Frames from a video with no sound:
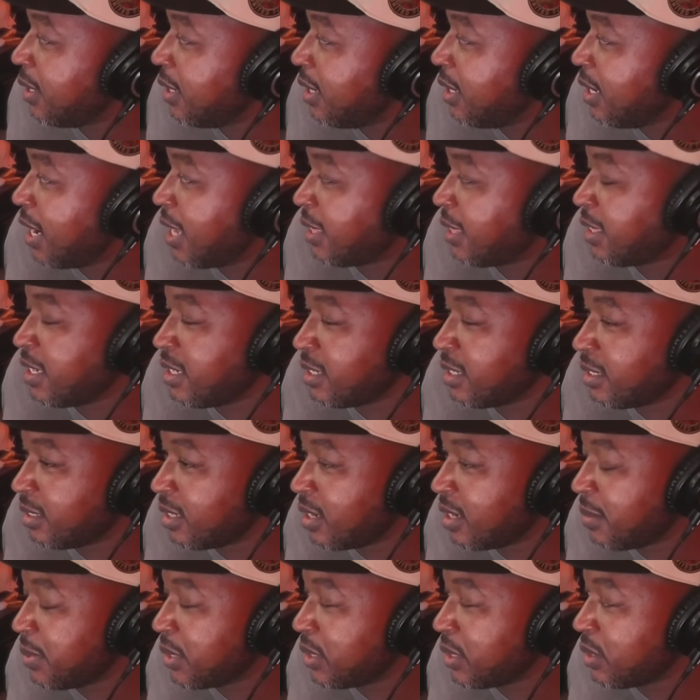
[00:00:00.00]
I think the
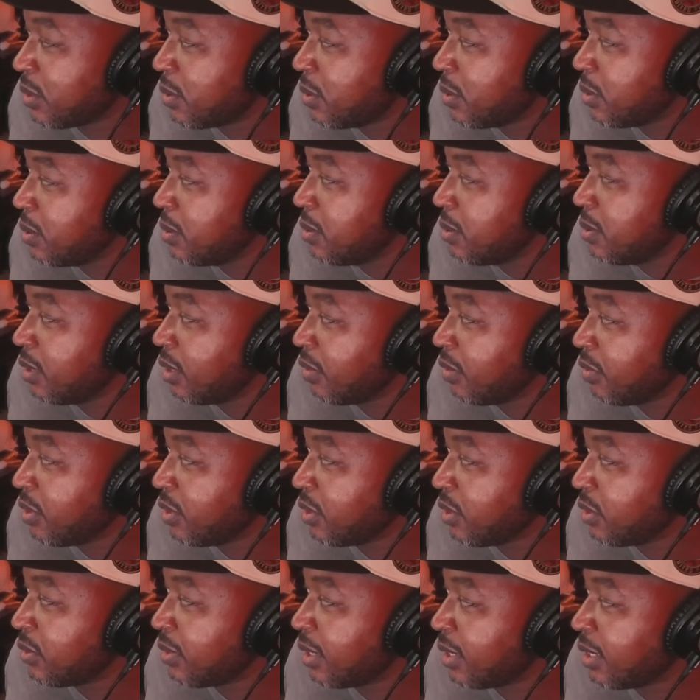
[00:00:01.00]
stump is cool if
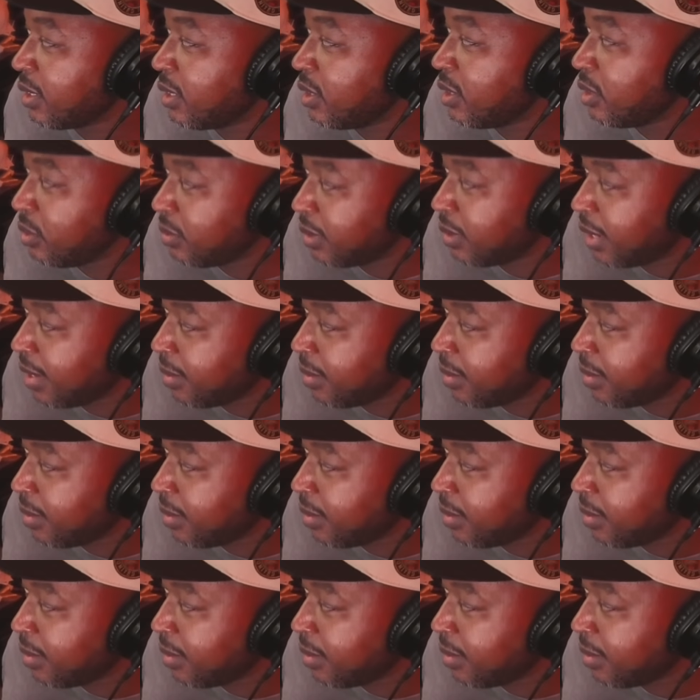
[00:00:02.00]
you're trying to do a